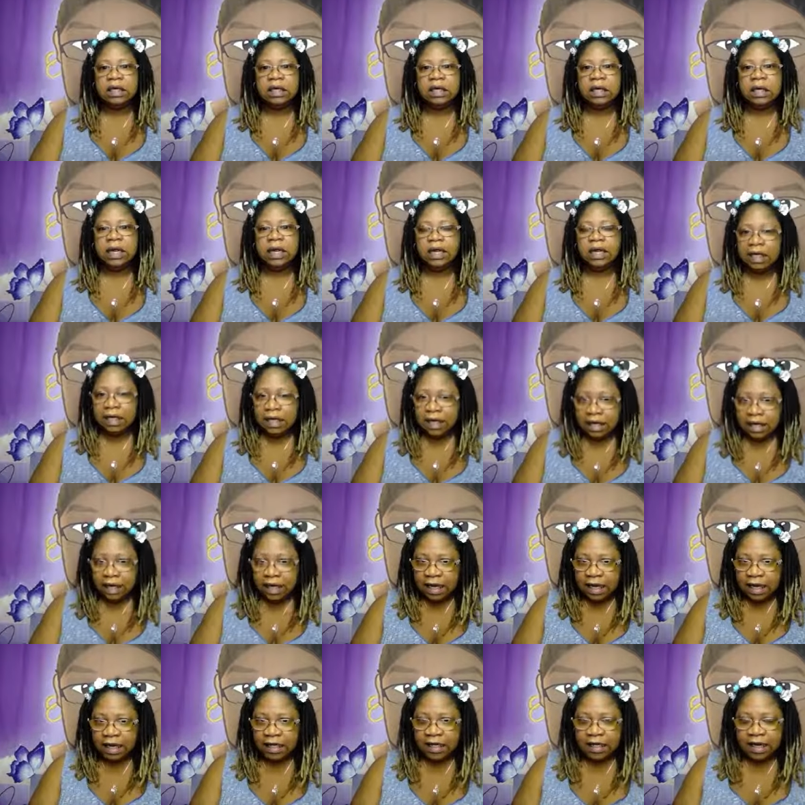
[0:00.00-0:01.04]
And in the
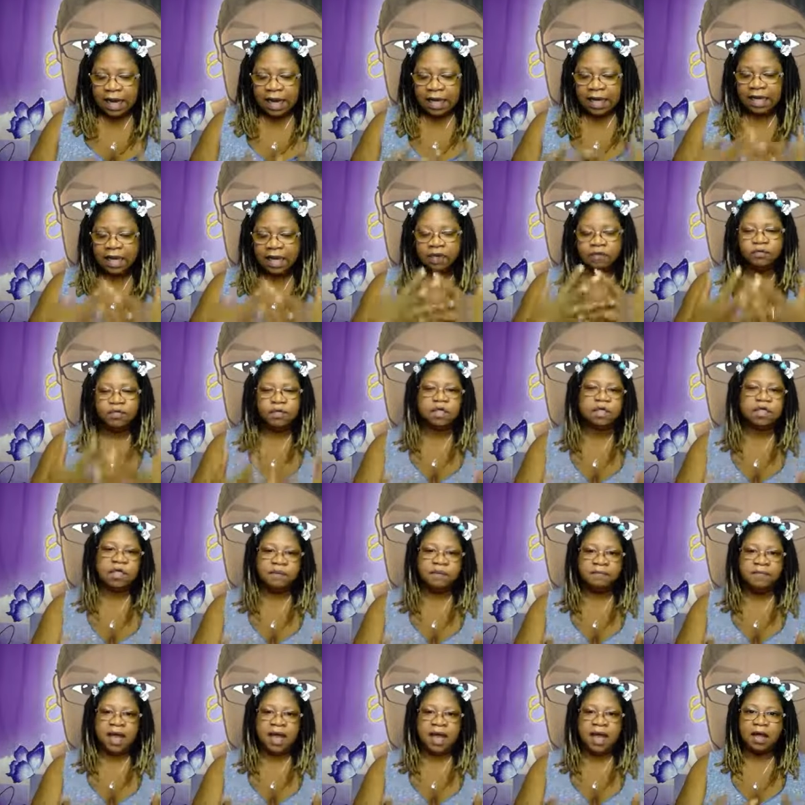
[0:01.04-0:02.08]
end, he got
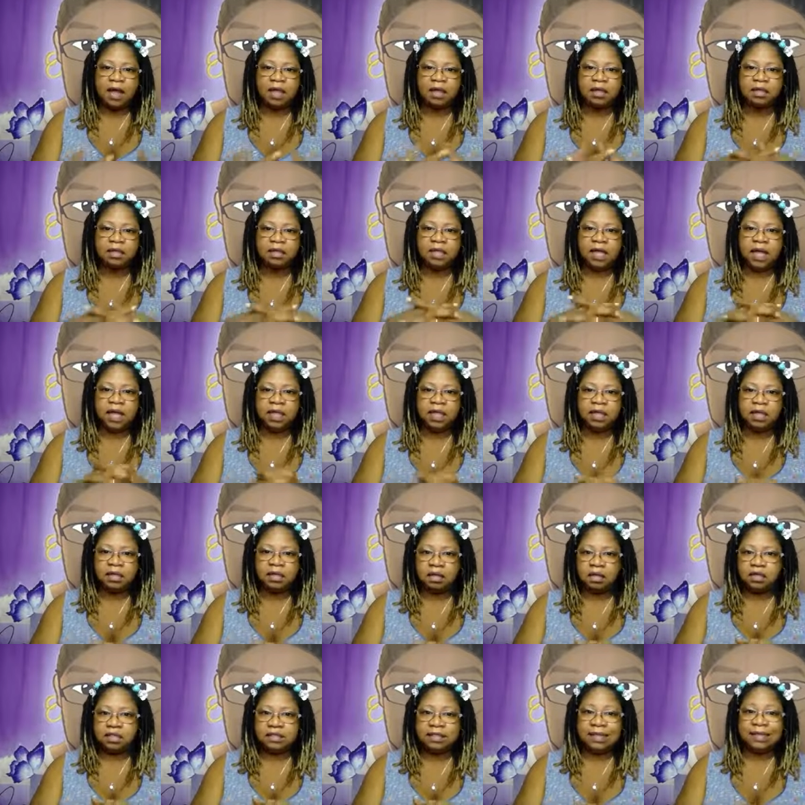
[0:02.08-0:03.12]
everything back that he
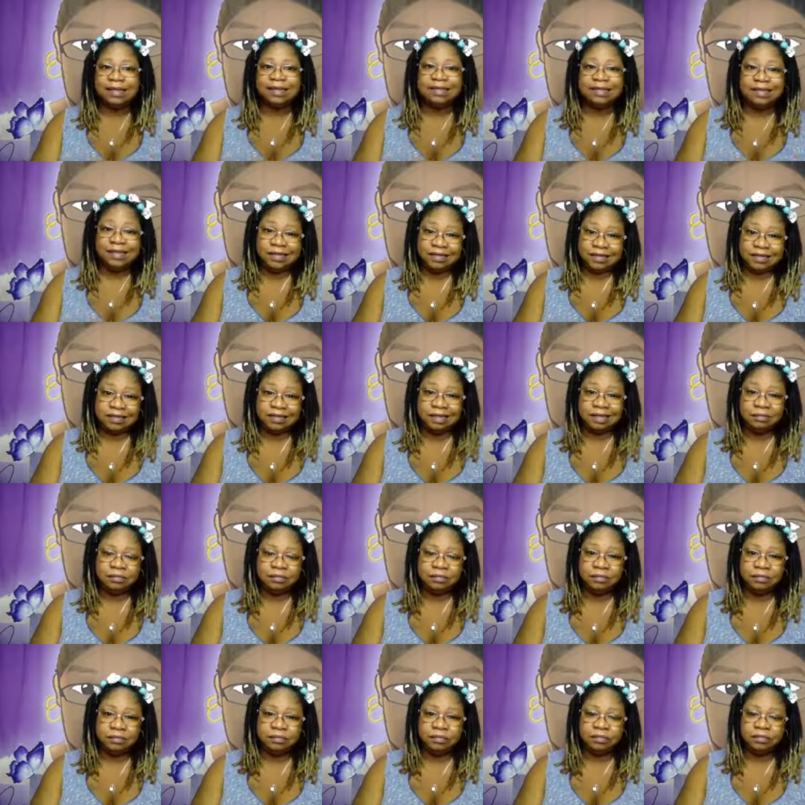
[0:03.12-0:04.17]
lost and then some.
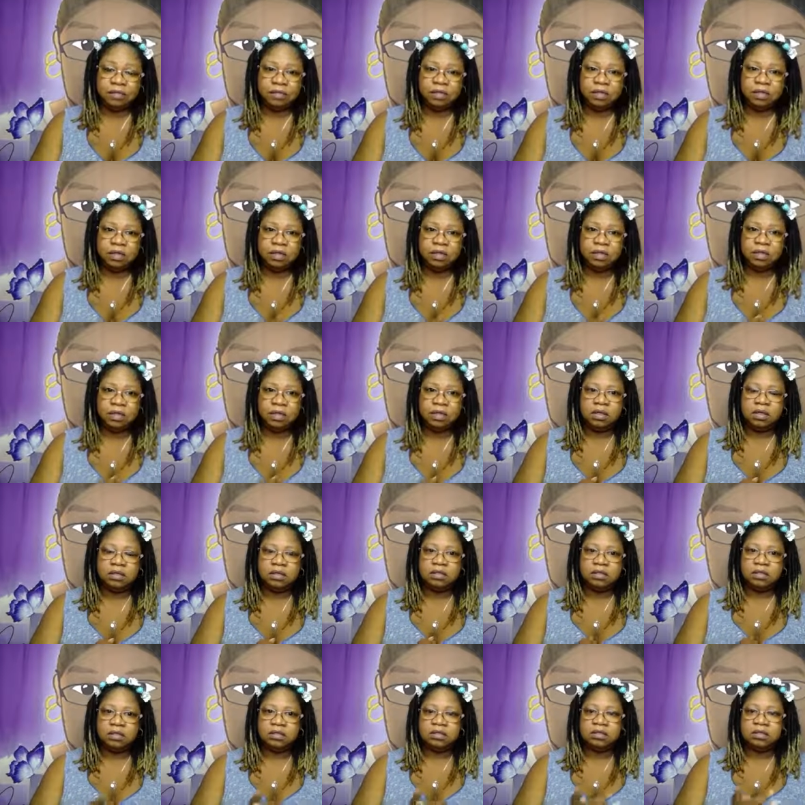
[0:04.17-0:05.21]

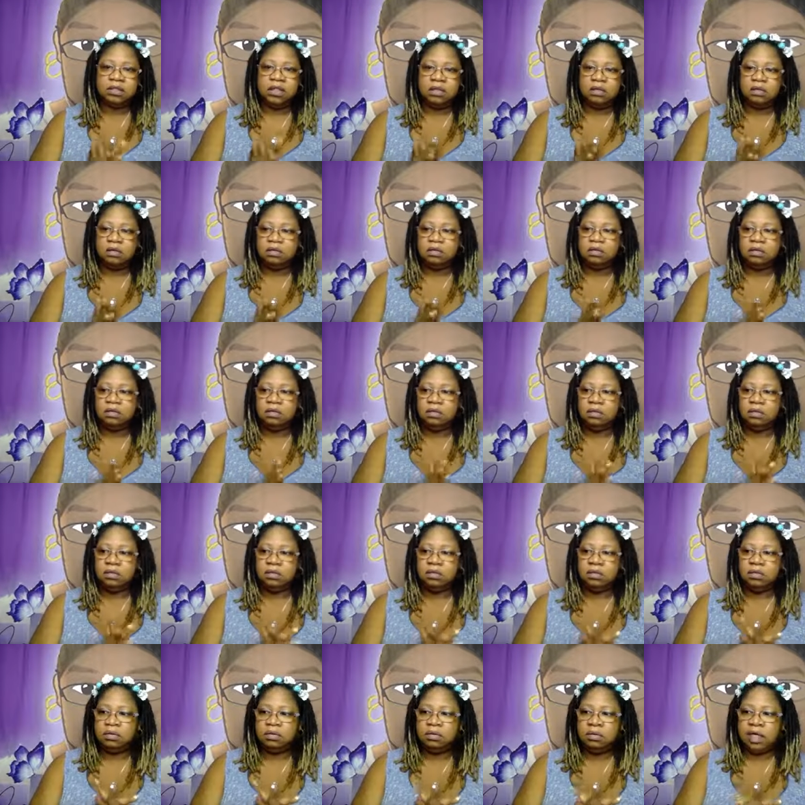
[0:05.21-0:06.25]
So
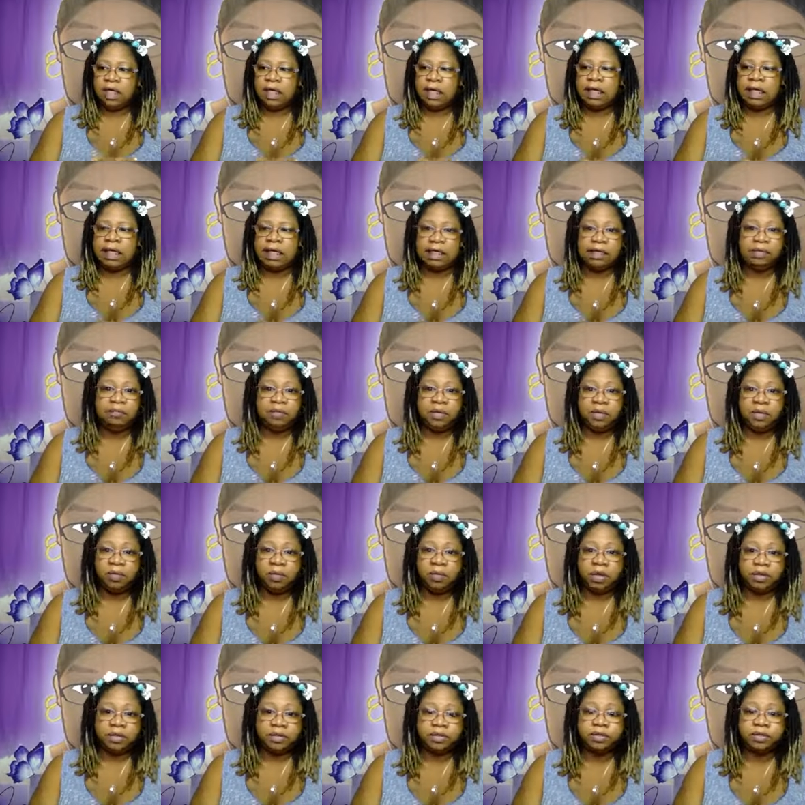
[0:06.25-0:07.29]
it could be
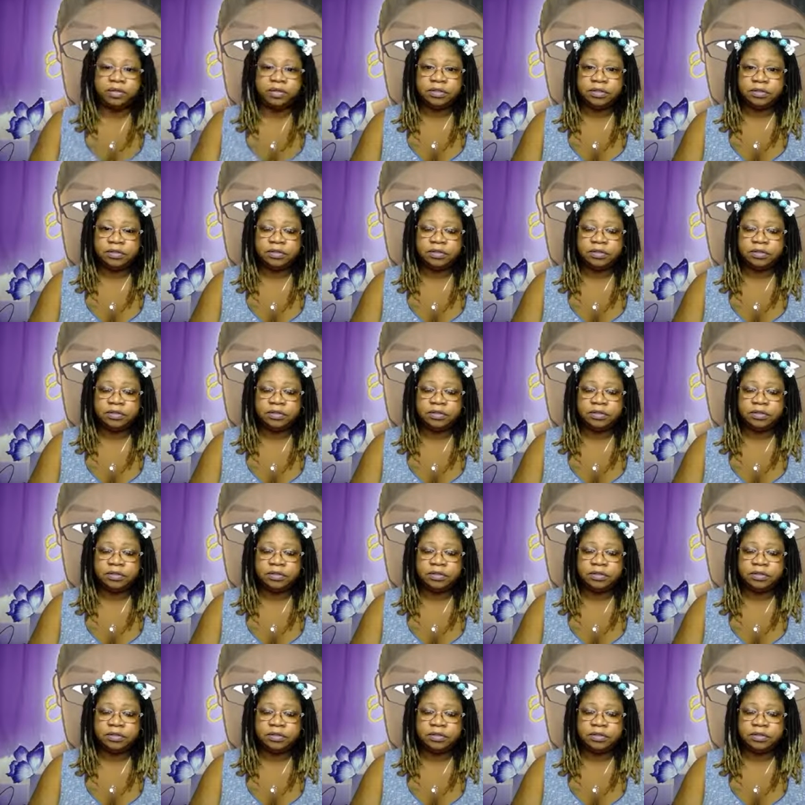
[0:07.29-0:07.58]
worse.